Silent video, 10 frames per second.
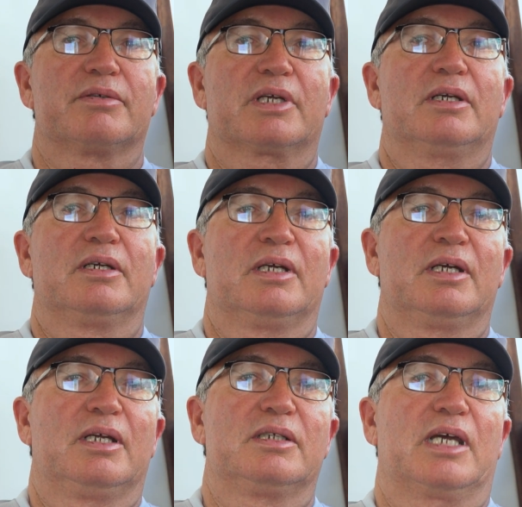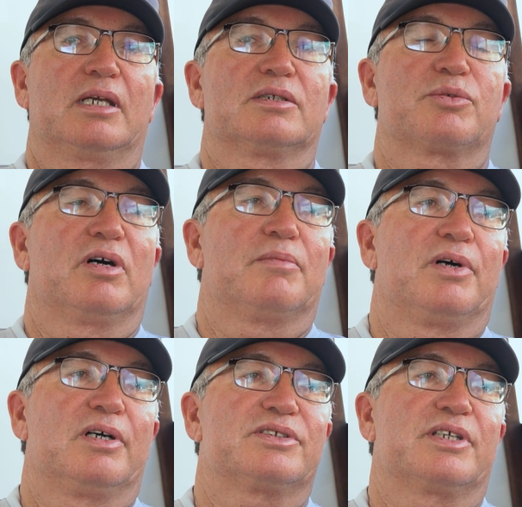We were getting 10 or 12
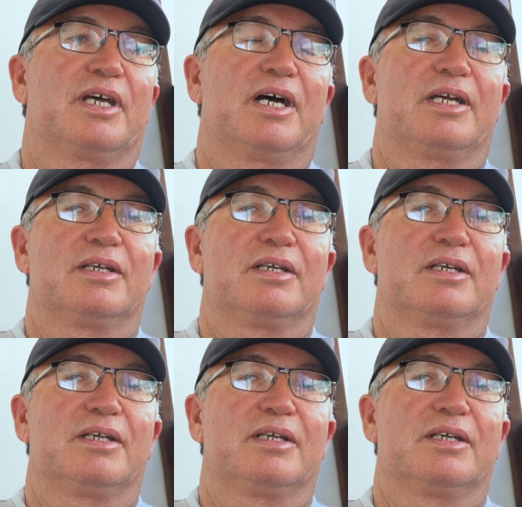bites a day,